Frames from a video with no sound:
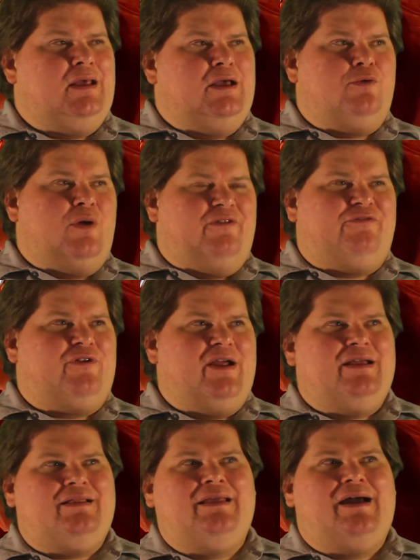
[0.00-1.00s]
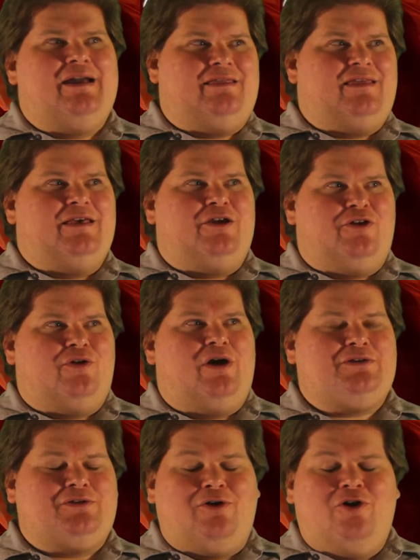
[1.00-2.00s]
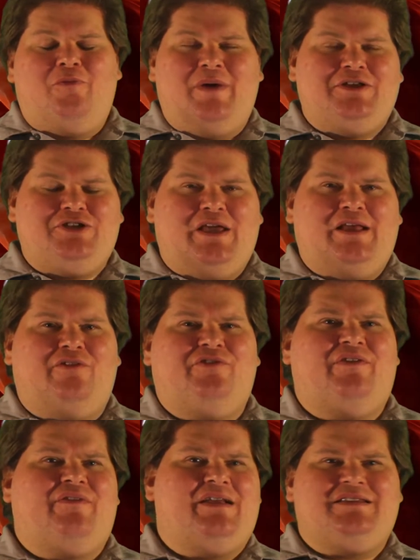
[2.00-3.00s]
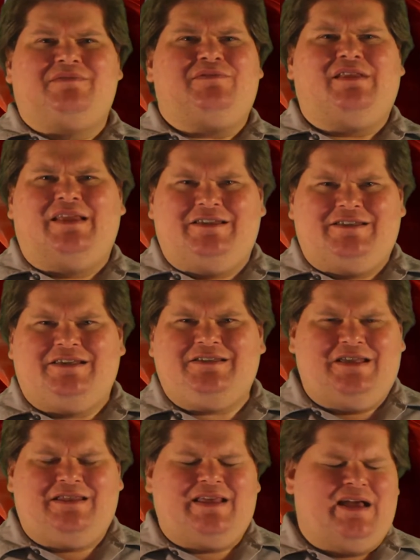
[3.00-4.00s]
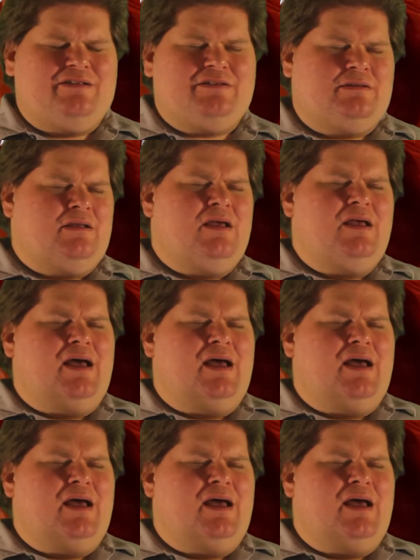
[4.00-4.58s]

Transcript: and quite frankly, I think across all my channels I've got something like 60,000.